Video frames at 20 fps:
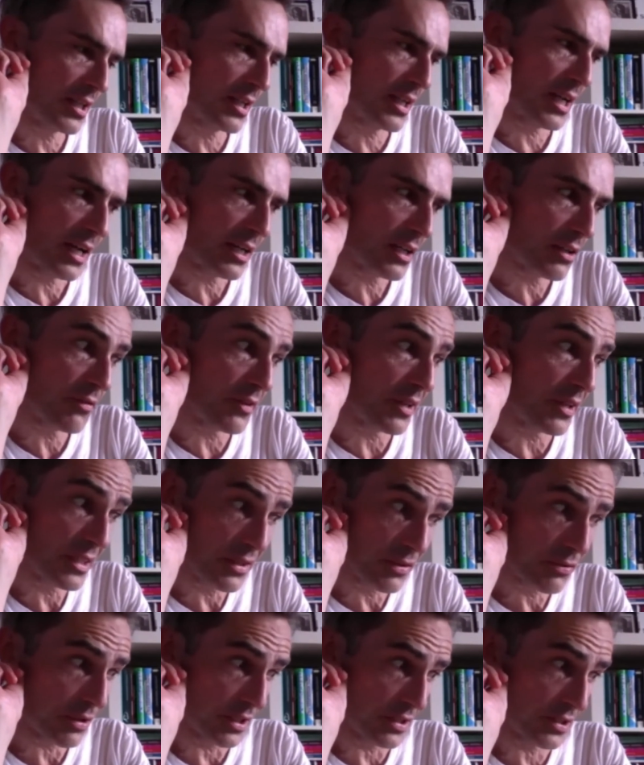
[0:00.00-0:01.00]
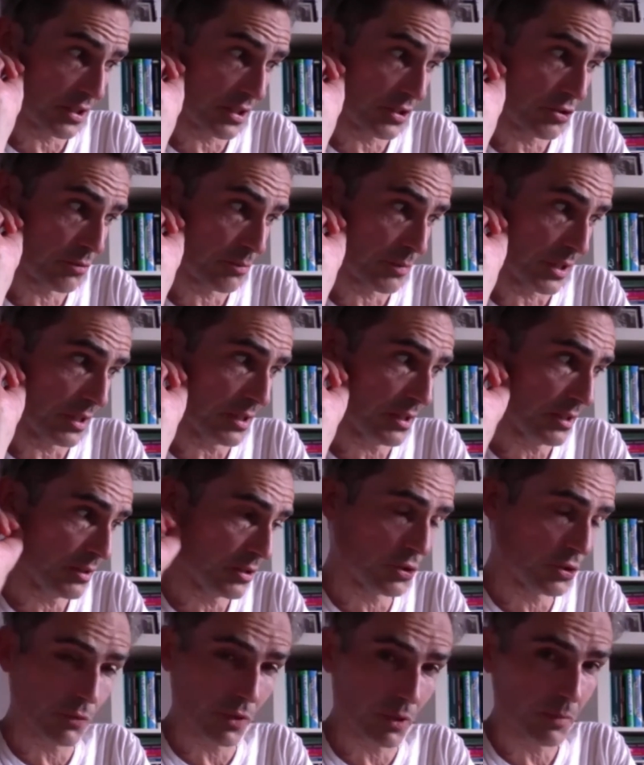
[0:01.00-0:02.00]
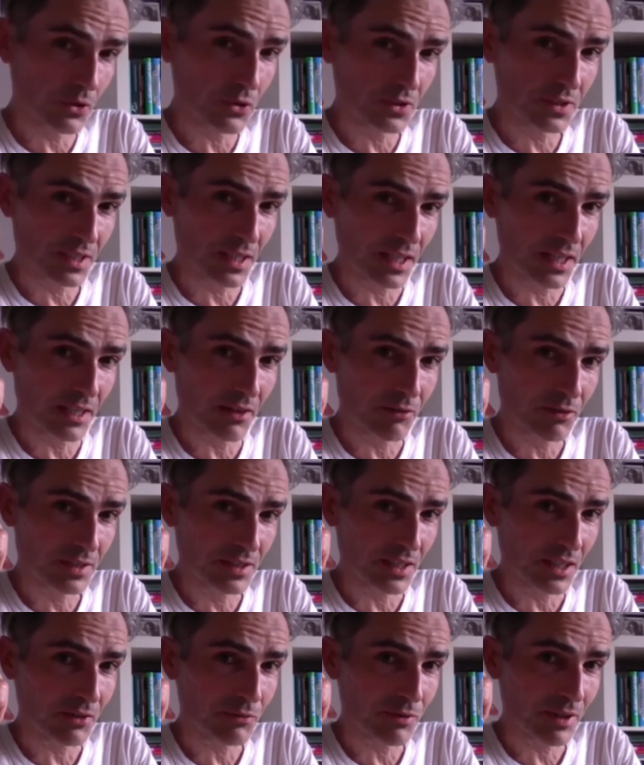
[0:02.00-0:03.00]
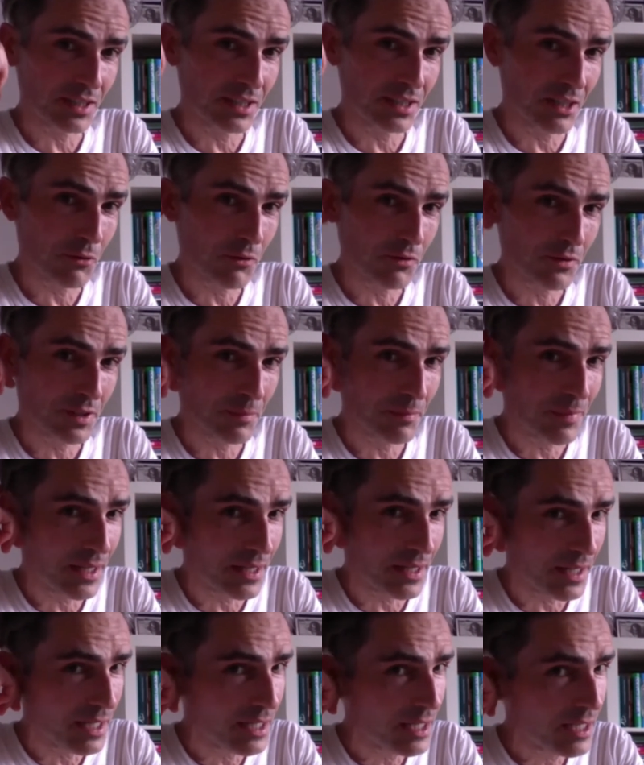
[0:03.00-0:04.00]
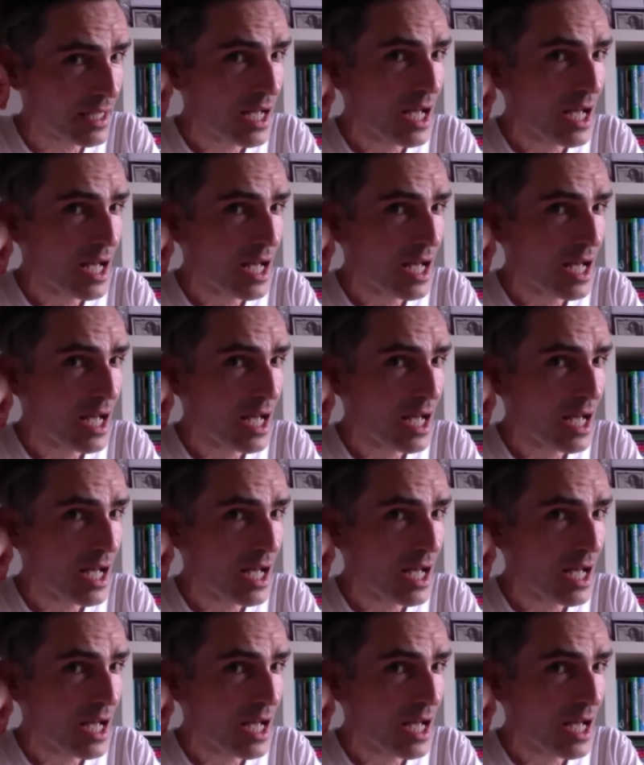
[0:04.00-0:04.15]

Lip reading: kind of interesting to me. Do you want me to say or start right now with Talabaya?